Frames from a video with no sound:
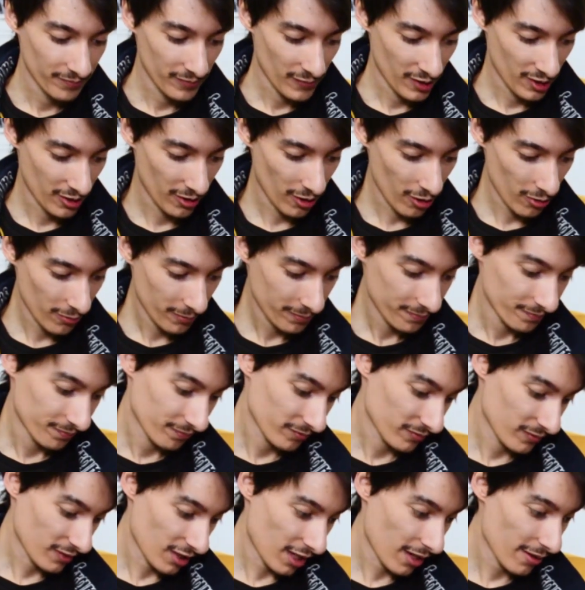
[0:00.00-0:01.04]
So,
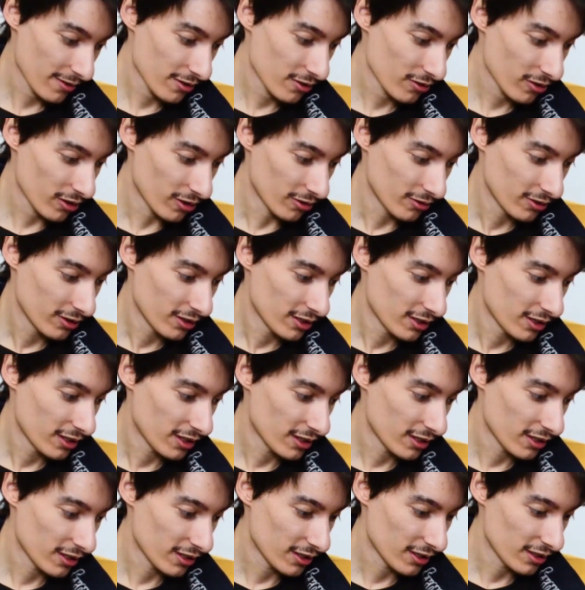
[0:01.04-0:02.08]
I don't know.
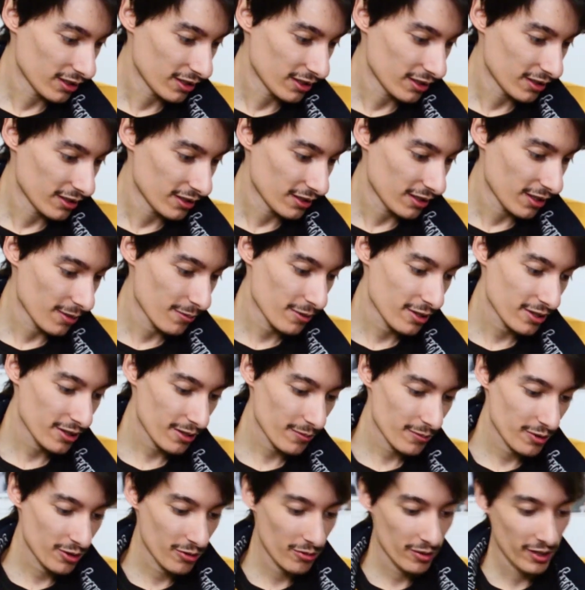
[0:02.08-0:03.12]
I mean, it's
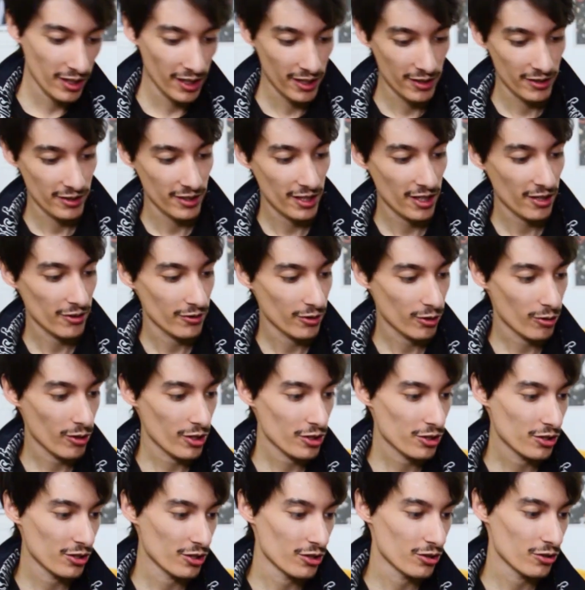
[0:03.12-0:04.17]
up to you guys. Now, the
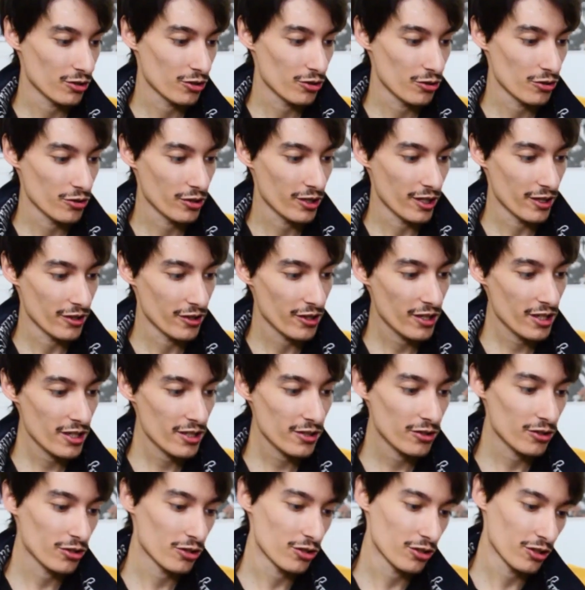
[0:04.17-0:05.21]
question is, should you get
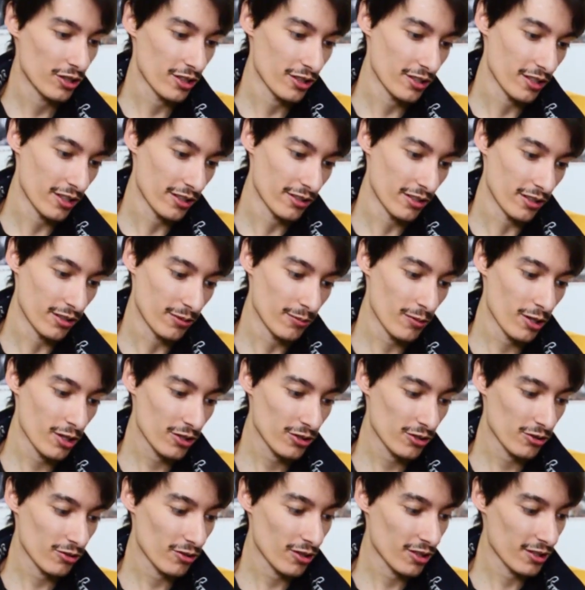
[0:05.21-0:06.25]
this or should you get the SH
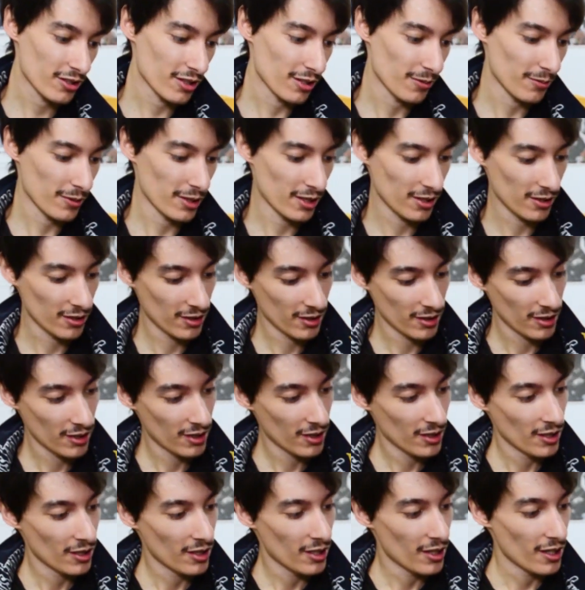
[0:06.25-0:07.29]
Monster Arts? I mean,
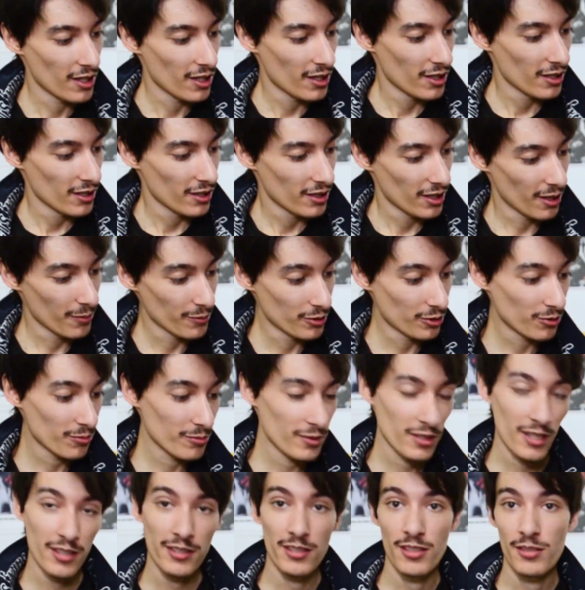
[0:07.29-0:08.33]
I'm
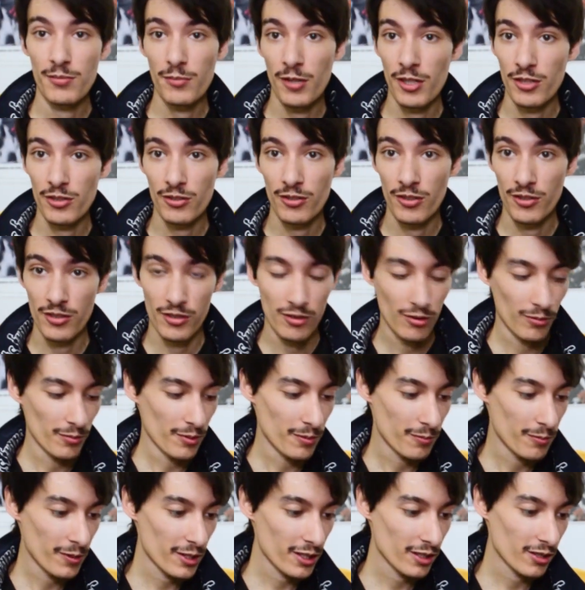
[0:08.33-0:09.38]
assuming the SH Monster Arts is going
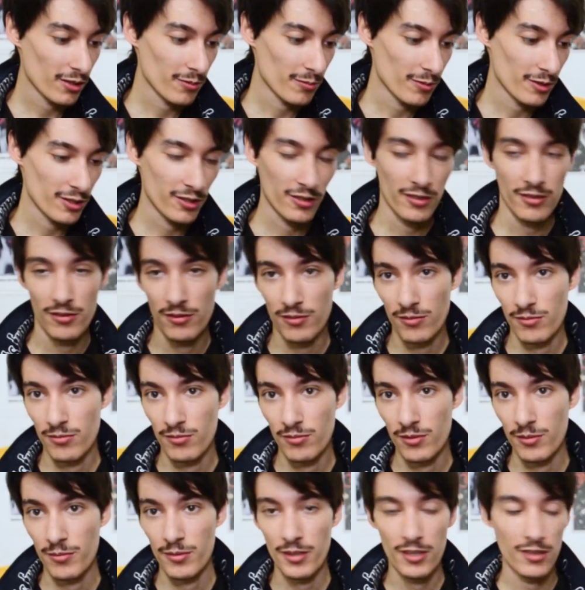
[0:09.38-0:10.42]
to be bigger, but
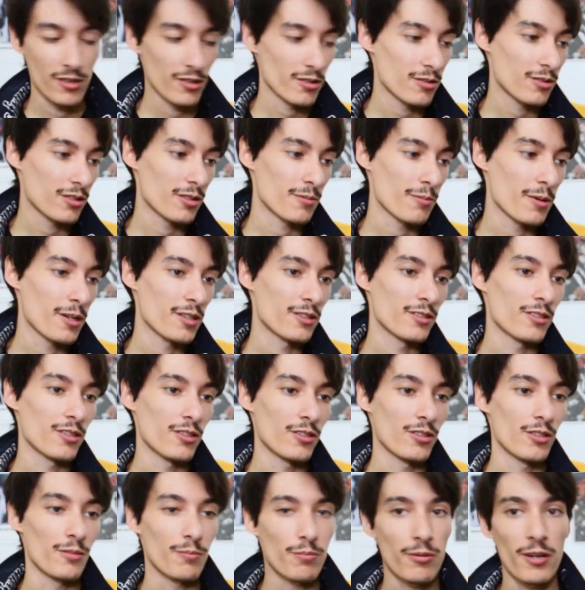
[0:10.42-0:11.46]
it just depends
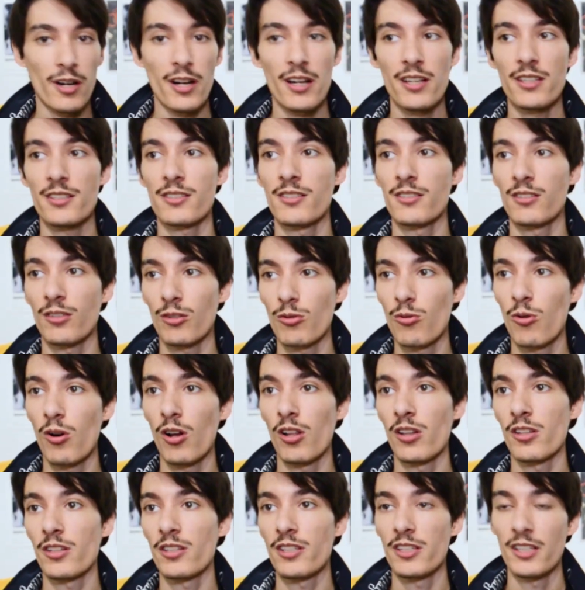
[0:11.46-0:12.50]
on the price and the
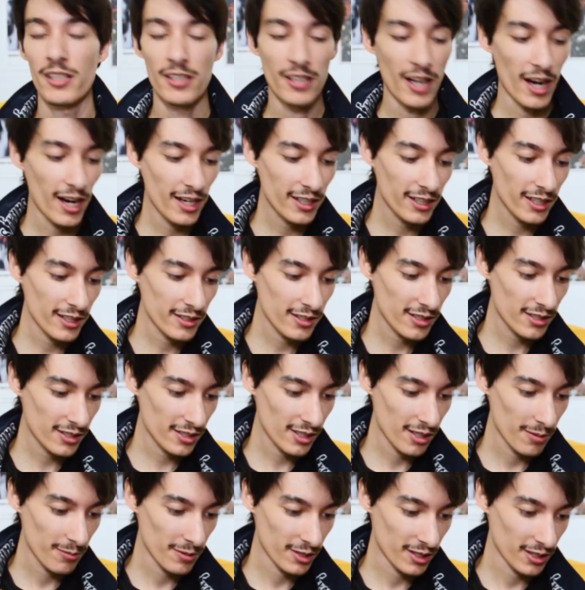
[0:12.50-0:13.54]
quality. And I got this
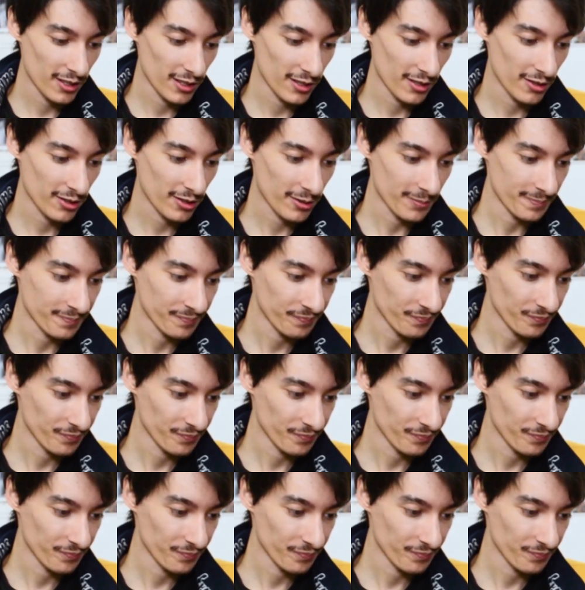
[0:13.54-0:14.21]
guy because